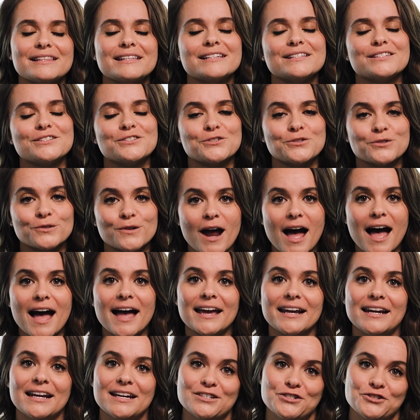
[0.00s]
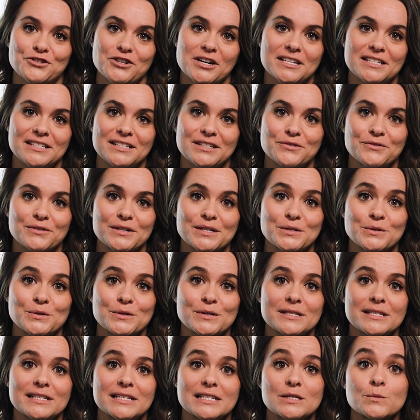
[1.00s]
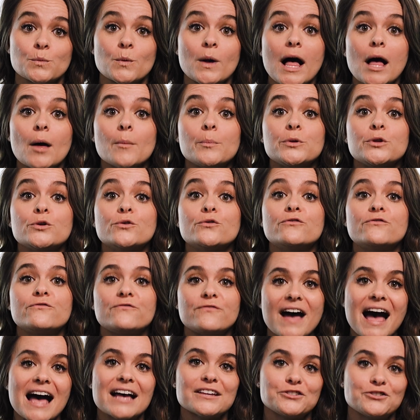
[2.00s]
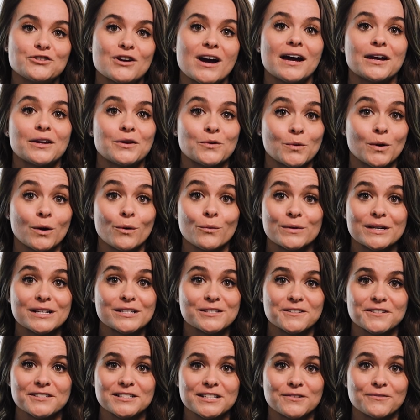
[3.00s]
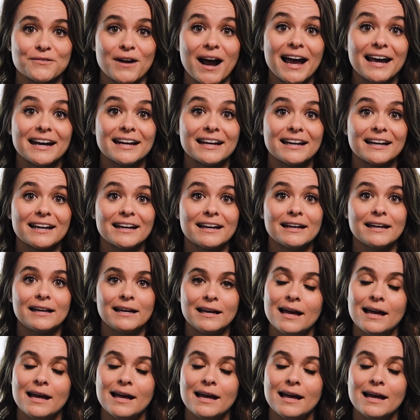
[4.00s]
These tried and trusted resources will help you fast-track your research and writing